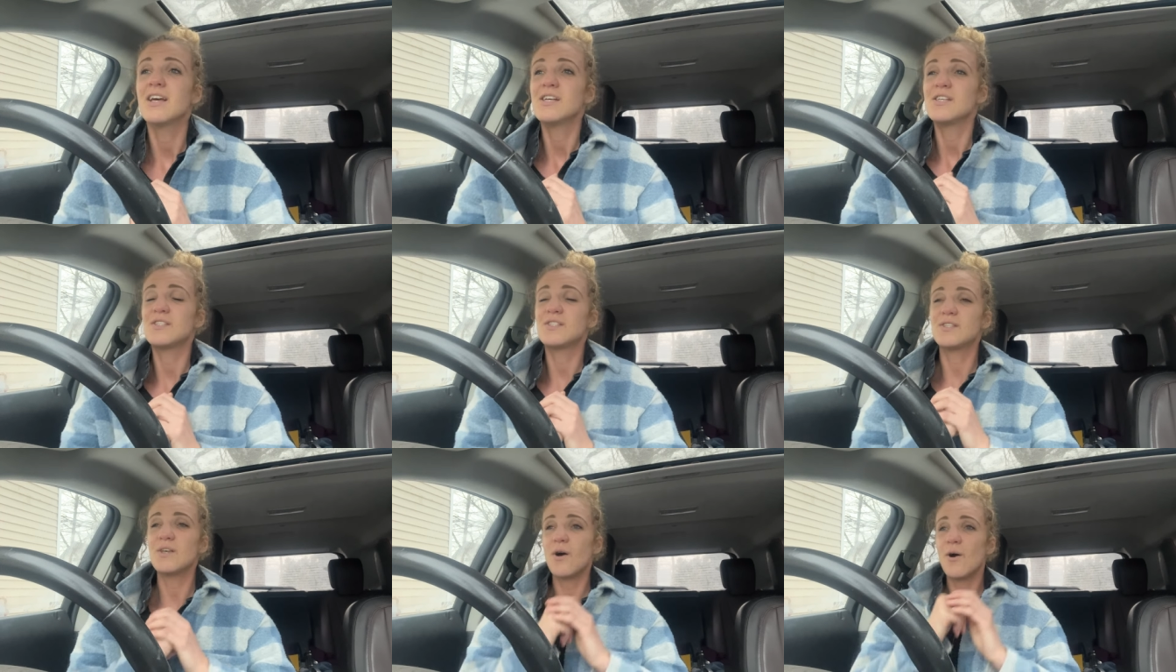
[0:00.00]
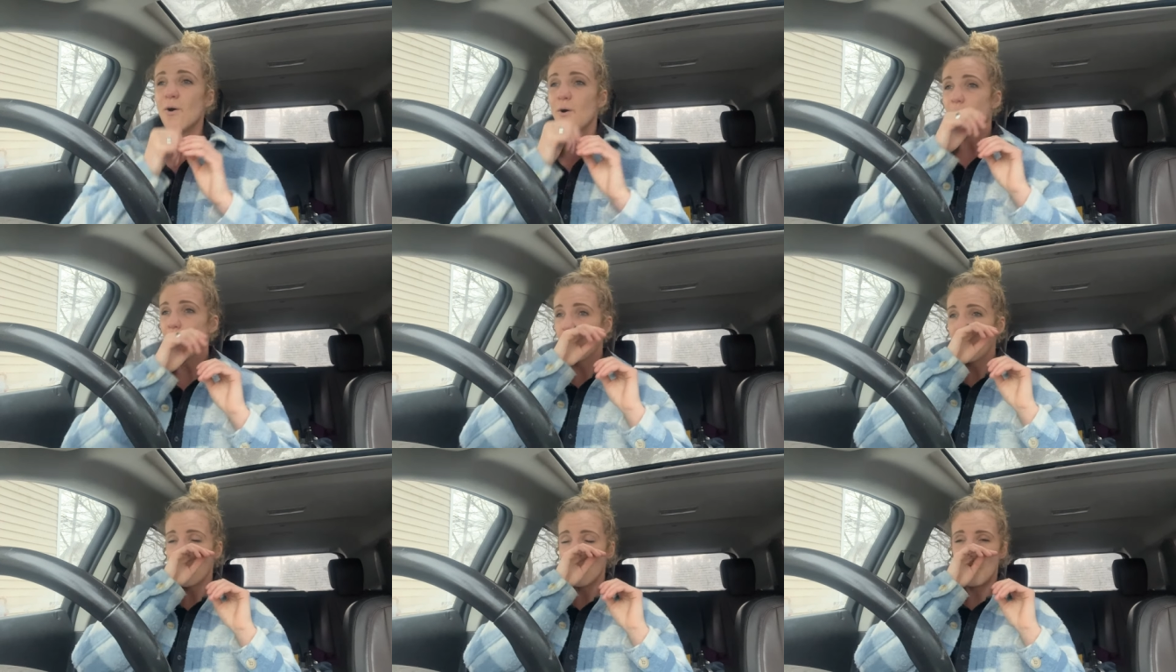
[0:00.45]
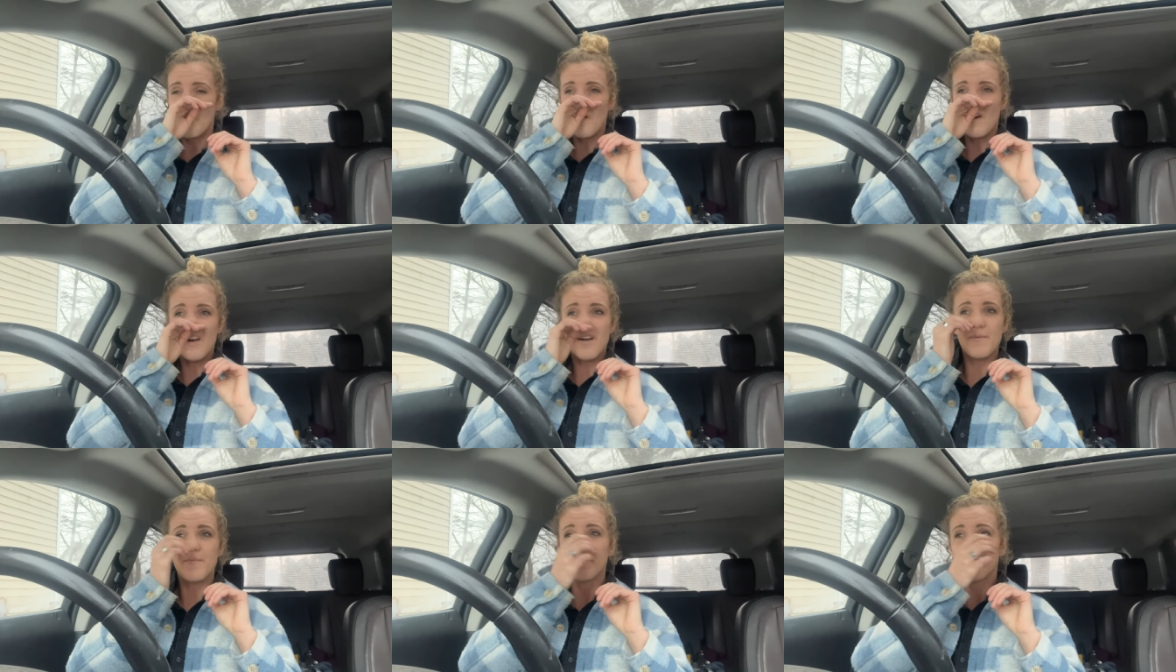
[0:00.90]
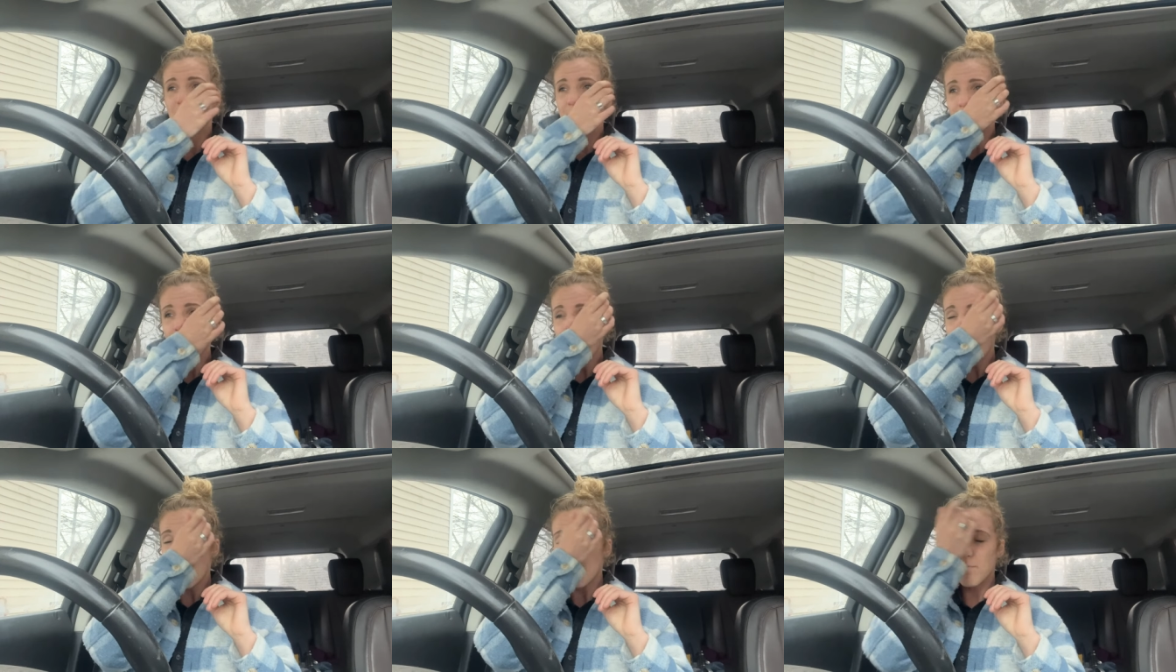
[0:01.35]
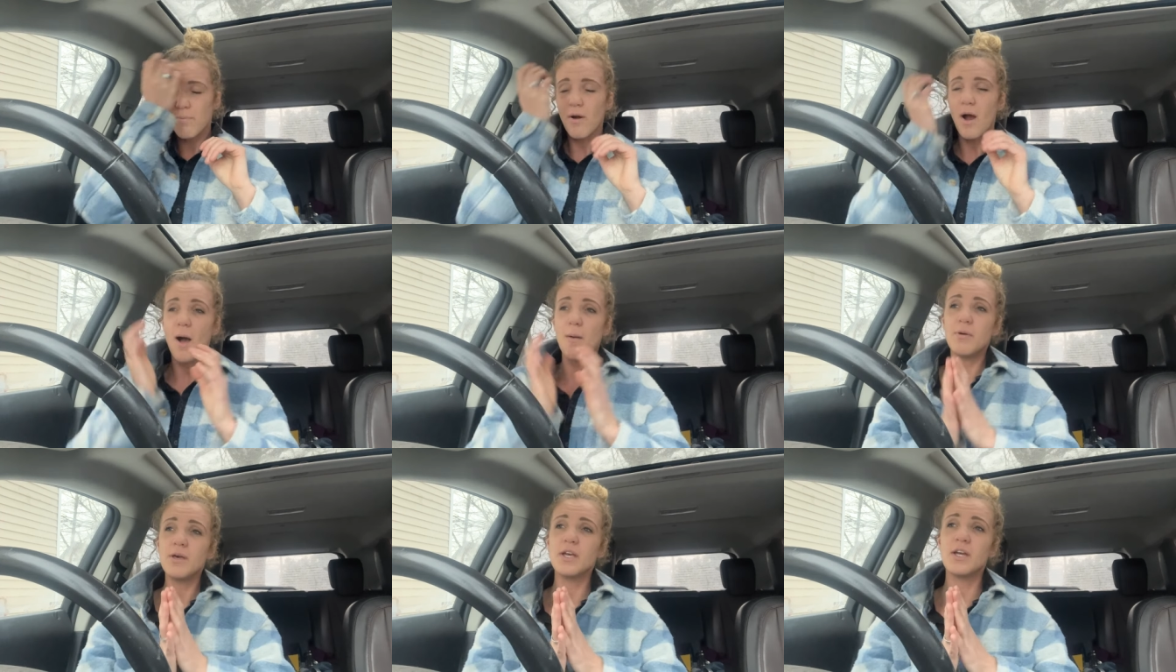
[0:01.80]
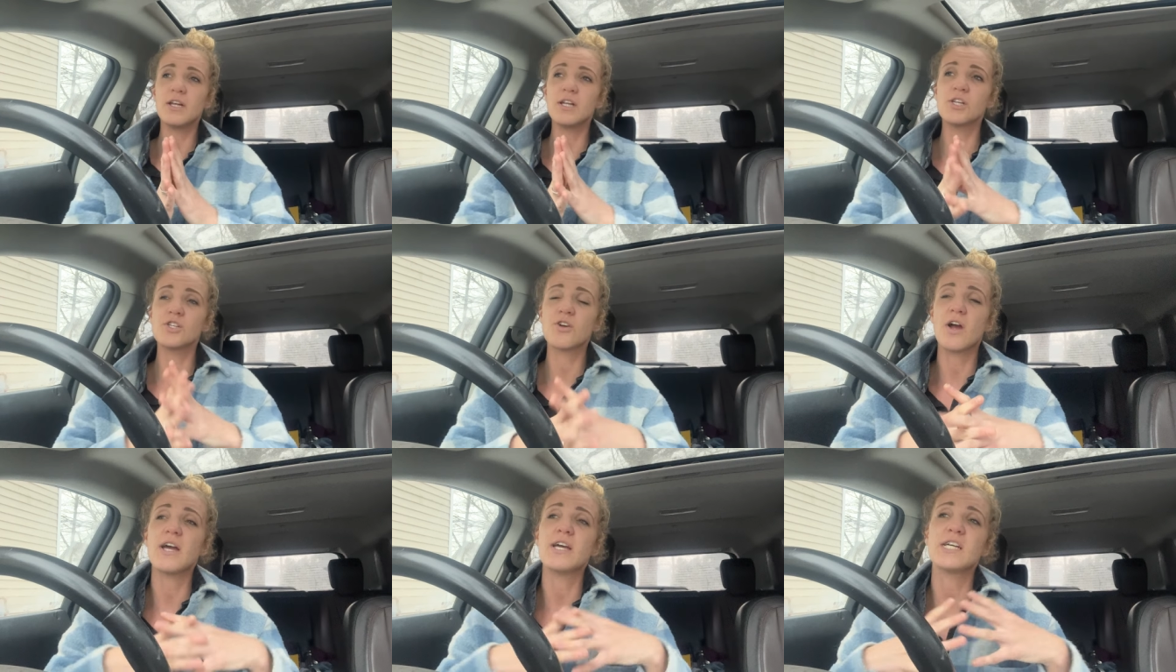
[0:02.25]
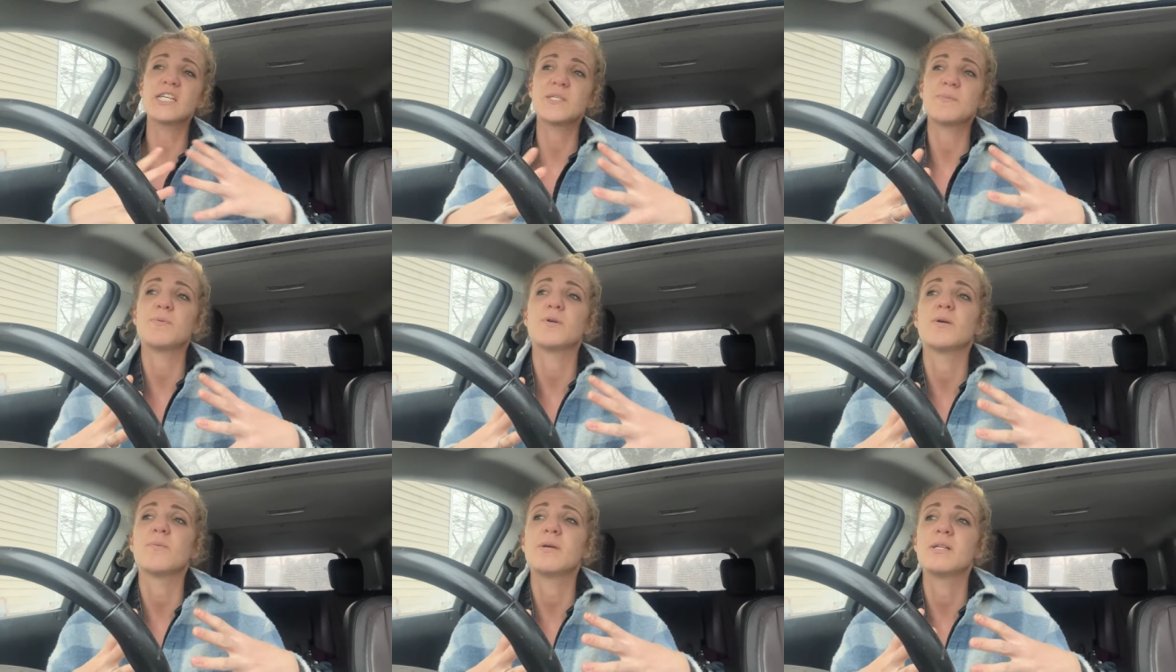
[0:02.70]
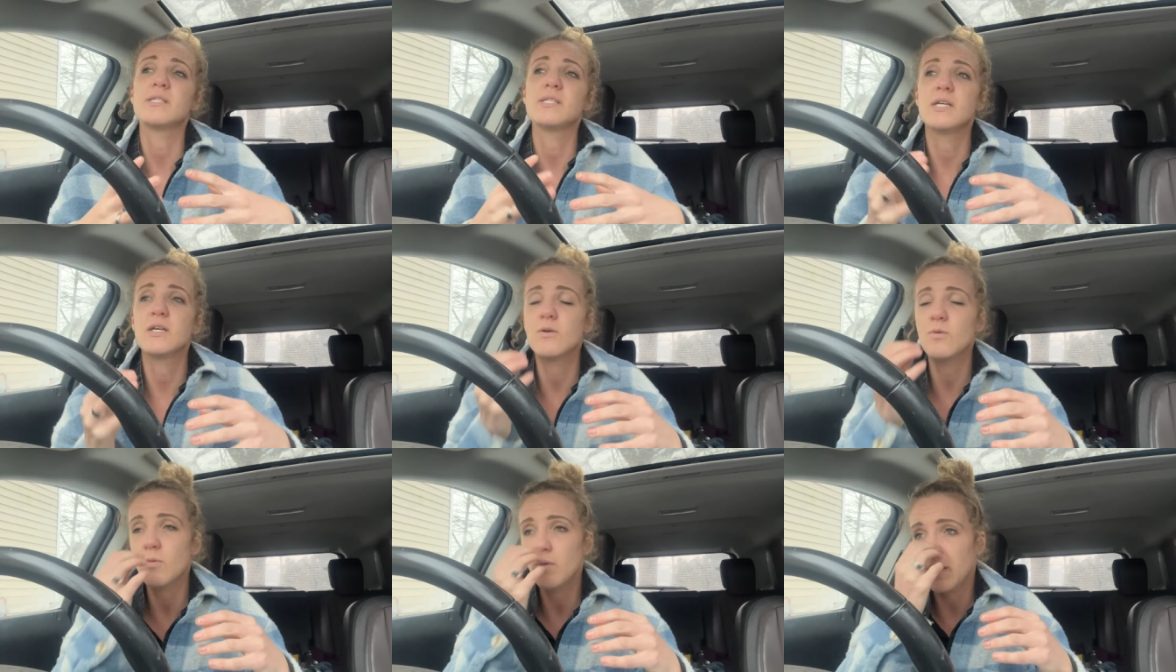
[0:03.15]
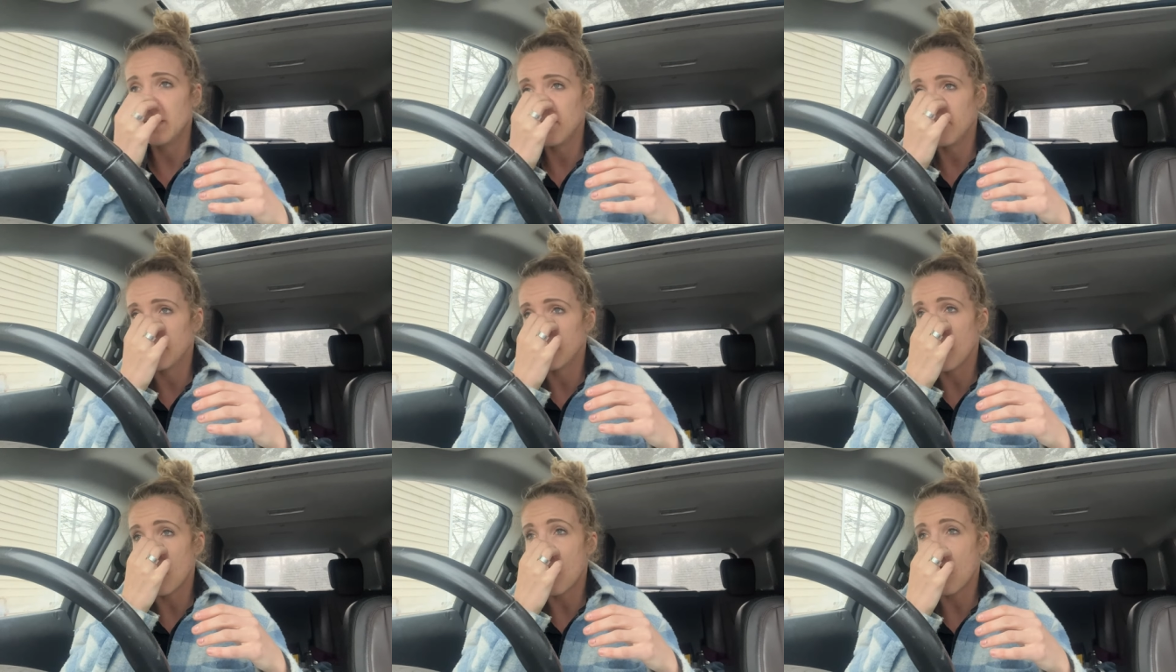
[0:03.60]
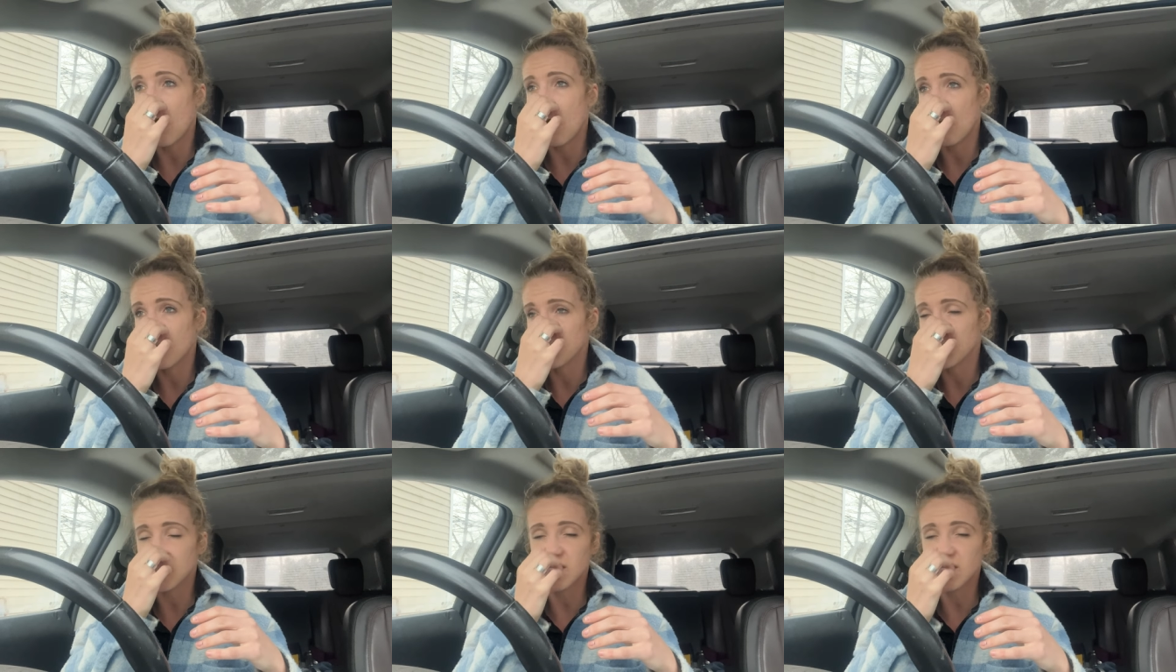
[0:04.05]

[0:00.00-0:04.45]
So I'm probably going to try experimenting with um,